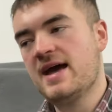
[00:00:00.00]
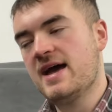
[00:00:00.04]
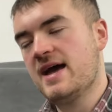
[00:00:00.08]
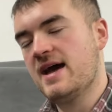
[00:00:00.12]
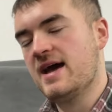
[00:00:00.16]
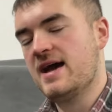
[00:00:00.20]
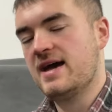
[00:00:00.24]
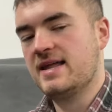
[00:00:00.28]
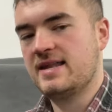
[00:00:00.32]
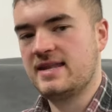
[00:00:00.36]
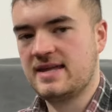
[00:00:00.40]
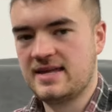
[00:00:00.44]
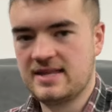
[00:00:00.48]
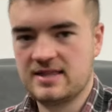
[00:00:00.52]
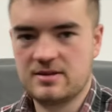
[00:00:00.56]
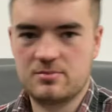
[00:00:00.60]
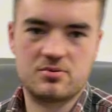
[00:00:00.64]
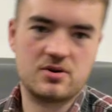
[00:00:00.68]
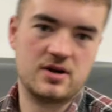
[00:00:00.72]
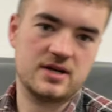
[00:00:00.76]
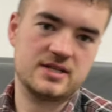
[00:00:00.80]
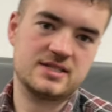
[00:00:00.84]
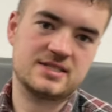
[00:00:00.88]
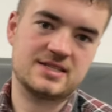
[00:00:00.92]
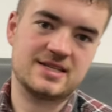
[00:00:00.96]
And then the
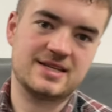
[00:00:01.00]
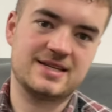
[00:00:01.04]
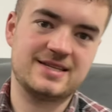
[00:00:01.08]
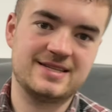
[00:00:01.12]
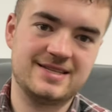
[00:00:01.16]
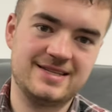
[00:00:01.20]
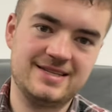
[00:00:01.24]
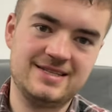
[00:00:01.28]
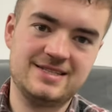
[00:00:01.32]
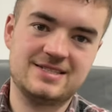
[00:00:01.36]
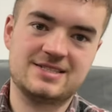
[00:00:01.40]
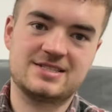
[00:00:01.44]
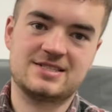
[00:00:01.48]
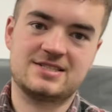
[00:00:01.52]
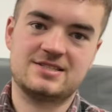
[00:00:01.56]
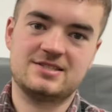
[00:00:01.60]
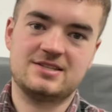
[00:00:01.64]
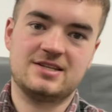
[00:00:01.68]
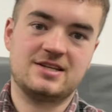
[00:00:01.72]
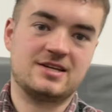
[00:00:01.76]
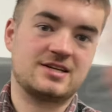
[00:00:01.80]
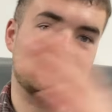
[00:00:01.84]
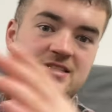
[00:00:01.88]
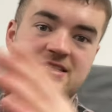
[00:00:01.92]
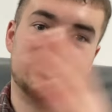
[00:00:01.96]
price that needs,
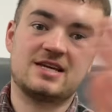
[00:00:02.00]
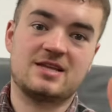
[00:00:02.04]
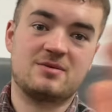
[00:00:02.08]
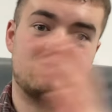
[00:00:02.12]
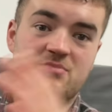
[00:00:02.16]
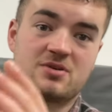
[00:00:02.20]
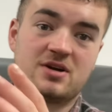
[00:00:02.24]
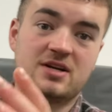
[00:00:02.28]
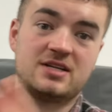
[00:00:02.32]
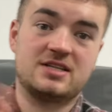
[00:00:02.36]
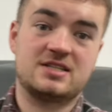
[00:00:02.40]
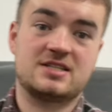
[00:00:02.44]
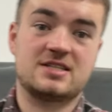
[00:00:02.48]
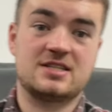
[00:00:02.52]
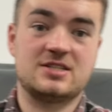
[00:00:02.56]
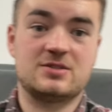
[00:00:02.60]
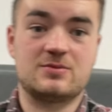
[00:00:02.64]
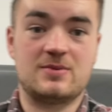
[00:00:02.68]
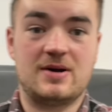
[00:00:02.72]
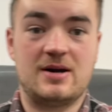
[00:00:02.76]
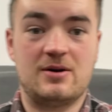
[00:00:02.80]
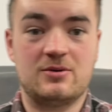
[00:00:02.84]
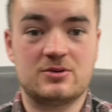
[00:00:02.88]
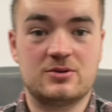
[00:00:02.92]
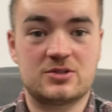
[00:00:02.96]
then I can set the price as
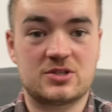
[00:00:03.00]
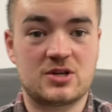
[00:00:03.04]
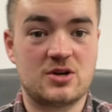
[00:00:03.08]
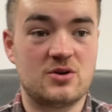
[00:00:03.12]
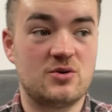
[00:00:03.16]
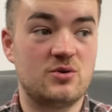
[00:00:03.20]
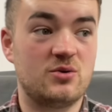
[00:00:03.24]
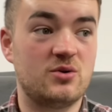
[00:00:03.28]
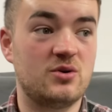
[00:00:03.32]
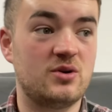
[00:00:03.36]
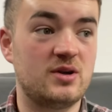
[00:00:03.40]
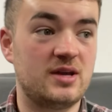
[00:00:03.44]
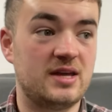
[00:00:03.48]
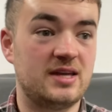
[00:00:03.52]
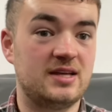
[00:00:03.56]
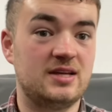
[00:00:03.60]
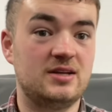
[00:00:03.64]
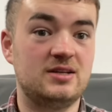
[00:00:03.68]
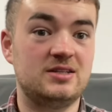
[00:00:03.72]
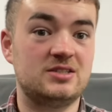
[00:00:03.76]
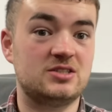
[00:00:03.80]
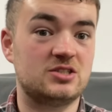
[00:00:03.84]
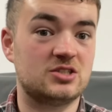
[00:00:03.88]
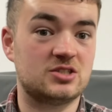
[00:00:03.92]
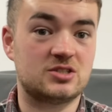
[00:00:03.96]
well. So
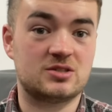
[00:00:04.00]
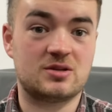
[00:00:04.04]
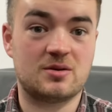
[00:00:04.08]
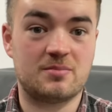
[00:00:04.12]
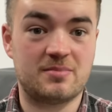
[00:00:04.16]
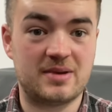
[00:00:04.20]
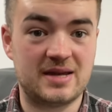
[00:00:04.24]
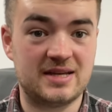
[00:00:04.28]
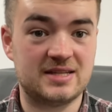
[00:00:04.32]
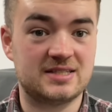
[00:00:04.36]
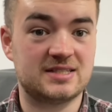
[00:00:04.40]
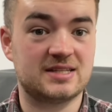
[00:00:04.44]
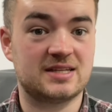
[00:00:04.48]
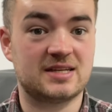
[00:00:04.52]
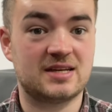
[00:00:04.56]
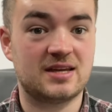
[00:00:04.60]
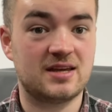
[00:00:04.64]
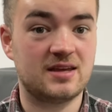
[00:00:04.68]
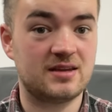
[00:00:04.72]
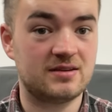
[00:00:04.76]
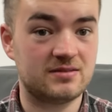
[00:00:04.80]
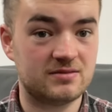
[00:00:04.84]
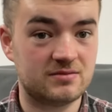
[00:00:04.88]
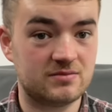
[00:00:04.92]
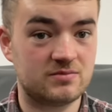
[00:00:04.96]
it's just a basic
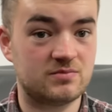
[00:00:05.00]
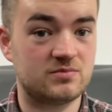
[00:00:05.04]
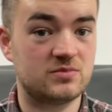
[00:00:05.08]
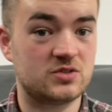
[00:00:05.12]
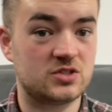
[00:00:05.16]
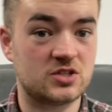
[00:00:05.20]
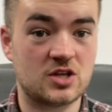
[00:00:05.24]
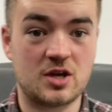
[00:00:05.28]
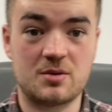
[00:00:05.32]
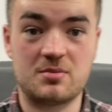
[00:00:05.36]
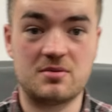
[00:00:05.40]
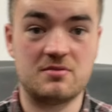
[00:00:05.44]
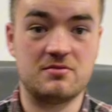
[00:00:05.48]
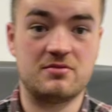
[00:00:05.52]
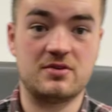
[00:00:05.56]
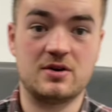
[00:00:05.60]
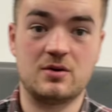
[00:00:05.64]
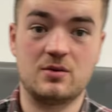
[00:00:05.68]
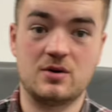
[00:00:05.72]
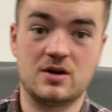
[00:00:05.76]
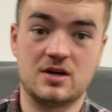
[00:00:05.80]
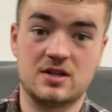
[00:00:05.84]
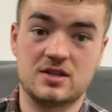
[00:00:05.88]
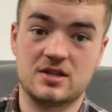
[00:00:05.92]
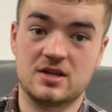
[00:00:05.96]
sniping
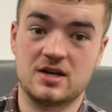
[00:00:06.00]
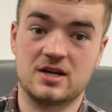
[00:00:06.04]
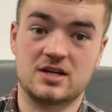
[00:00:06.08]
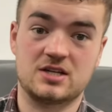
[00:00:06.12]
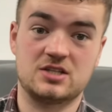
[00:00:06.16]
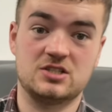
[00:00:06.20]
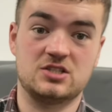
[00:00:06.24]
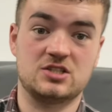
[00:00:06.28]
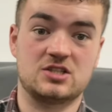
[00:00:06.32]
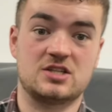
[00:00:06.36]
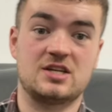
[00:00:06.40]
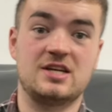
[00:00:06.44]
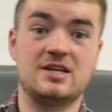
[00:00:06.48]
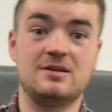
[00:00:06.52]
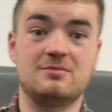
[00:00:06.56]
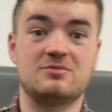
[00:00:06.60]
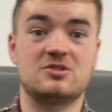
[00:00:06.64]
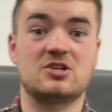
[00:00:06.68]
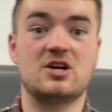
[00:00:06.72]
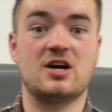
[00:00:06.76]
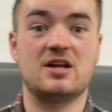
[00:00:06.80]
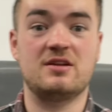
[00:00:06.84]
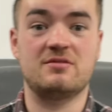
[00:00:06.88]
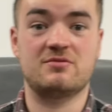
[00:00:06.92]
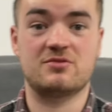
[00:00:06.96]
filter that I can just keep
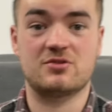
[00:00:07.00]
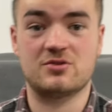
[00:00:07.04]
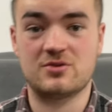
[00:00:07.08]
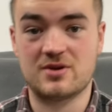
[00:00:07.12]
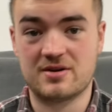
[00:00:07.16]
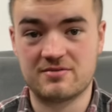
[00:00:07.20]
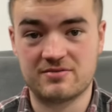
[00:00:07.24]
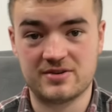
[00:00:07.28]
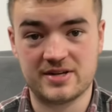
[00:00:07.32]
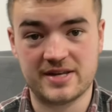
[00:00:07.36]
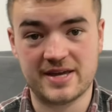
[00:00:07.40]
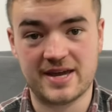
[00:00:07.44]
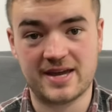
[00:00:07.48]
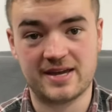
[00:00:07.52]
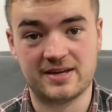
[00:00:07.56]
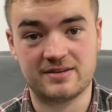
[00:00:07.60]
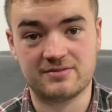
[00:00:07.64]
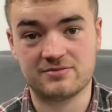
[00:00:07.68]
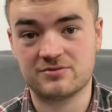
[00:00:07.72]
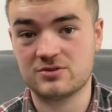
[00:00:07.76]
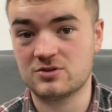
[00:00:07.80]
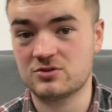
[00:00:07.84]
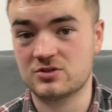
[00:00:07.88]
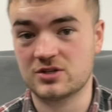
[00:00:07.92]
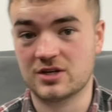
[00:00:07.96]
churning through every day, a
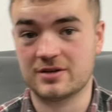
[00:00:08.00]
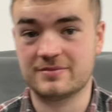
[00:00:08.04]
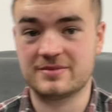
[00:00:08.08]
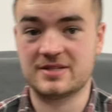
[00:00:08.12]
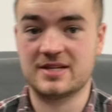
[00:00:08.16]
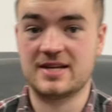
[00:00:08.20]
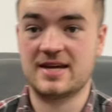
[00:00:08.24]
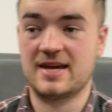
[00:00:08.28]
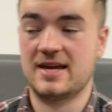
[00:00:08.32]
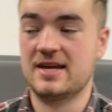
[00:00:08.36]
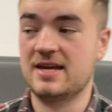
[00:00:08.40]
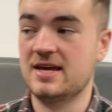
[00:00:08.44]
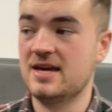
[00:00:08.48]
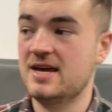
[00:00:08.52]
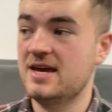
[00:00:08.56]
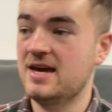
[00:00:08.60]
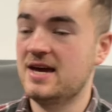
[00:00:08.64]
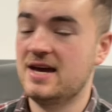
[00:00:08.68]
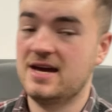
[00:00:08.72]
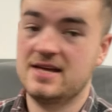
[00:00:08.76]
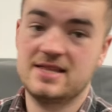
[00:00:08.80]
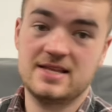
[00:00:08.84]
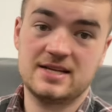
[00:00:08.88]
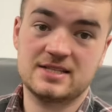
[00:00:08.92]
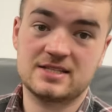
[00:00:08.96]
few times a day.
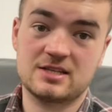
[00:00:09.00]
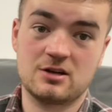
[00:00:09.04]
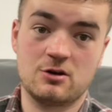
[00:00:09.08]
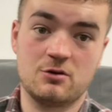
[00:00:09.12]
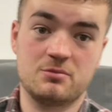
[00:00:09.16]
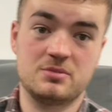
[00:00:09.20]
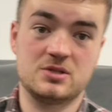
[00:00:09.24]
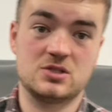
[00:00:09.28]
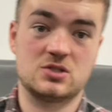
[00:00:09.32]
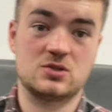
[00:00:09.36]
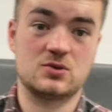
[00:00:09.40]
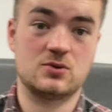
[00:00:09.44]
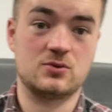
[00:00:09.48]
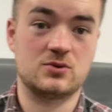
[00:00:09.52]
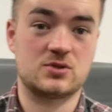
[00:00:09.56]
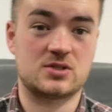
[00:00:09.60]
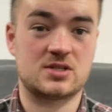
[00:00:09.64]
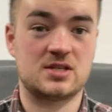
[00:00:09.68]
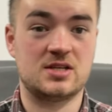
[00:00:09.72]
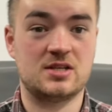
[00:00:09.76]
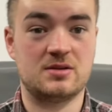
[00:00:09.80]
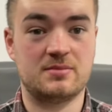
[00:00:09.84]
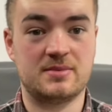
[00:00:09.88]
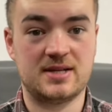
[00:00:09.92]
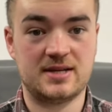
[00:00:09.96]
And that's how I've been sourcing at
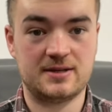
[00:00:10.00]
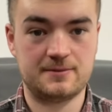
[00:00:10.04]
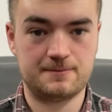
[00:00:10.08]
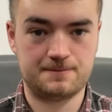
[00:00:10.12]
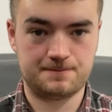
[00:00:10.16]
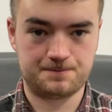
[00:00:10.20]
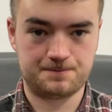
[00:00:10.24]
the minute.